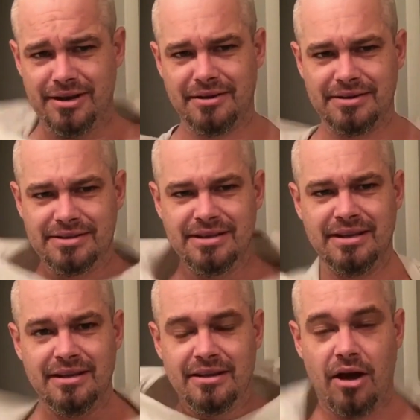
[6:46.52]
Even
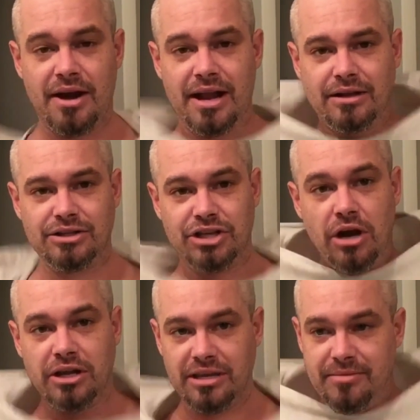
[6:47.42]
if it came to
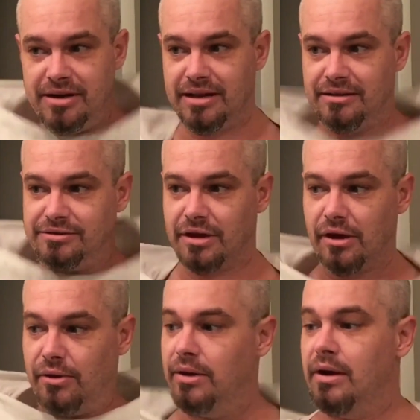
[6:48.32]
not, if this is the
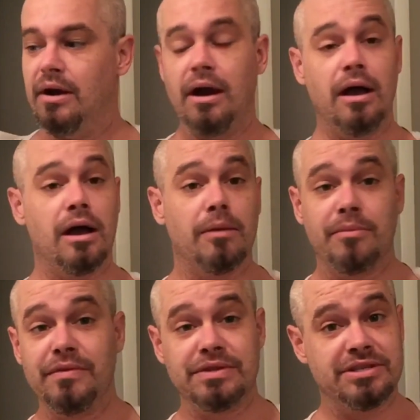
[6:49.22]
only thing I
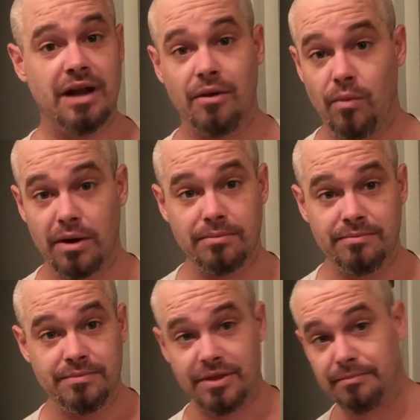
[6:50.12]
could ever talk about,
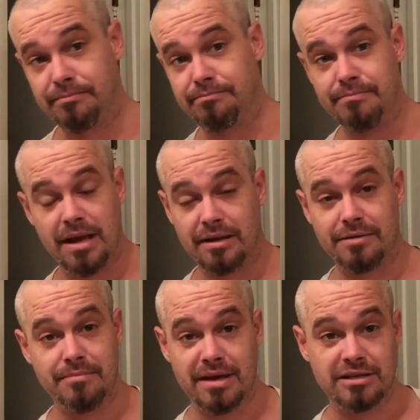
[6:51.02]
which is definitely
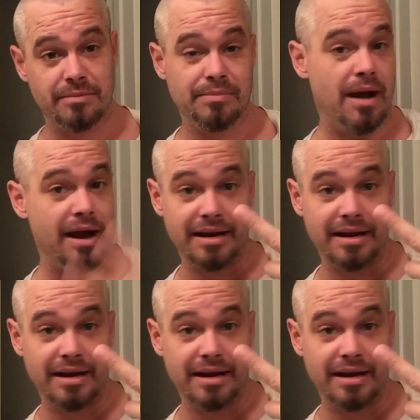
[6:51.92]
not the case,